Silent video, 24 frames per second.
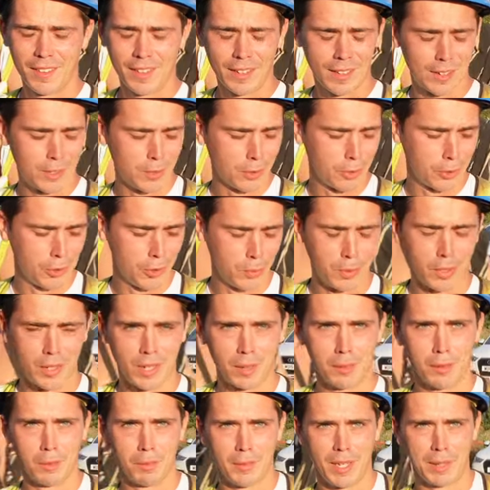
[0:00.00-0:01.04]
Yeah, I got a new one
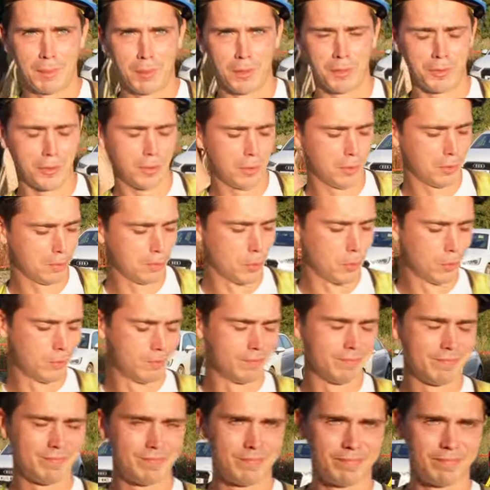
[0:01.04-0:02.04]
coming, mate. One's too small. Well, you